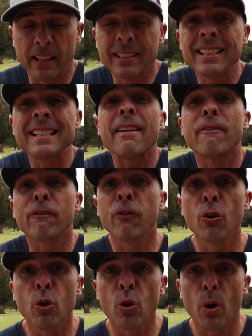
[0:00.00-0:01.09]
This is a
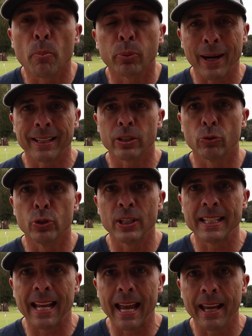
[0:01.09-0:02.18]
full practice
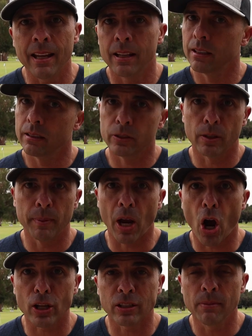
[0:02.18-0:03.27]
routine day. It's gonna be
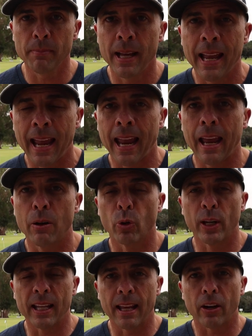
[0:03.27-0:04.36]
awesome, and we're
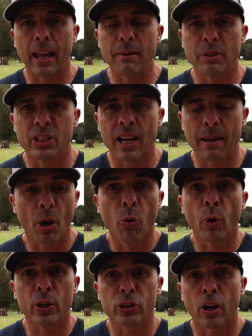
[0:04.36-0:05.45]
gonna get our game in shape.
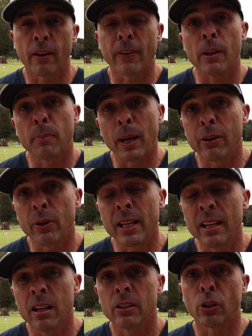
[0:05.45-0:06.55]
We're gonna start off on the putting
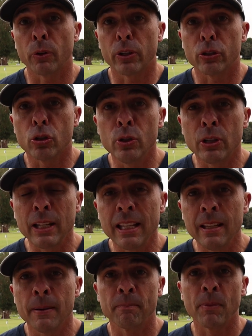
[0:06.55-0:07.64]
green, start with your two
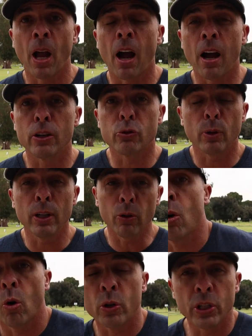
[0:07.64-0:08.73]
tee uh,
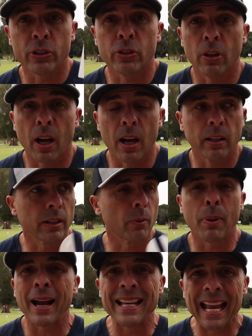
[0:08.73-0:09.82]
drill, or just your uh, little
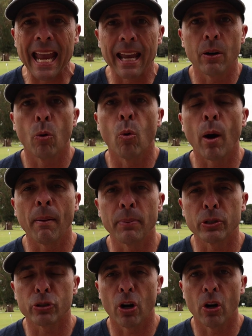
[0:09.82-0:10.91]
putting aid, warm up
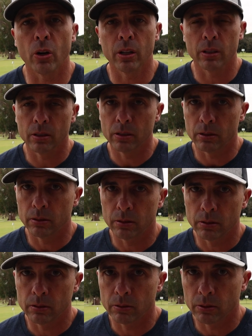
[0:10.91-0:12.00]
your stroke.
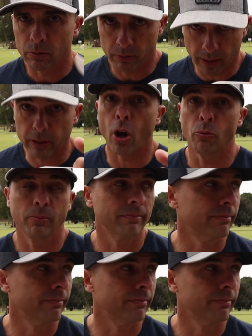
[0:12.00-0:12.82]
Let's go.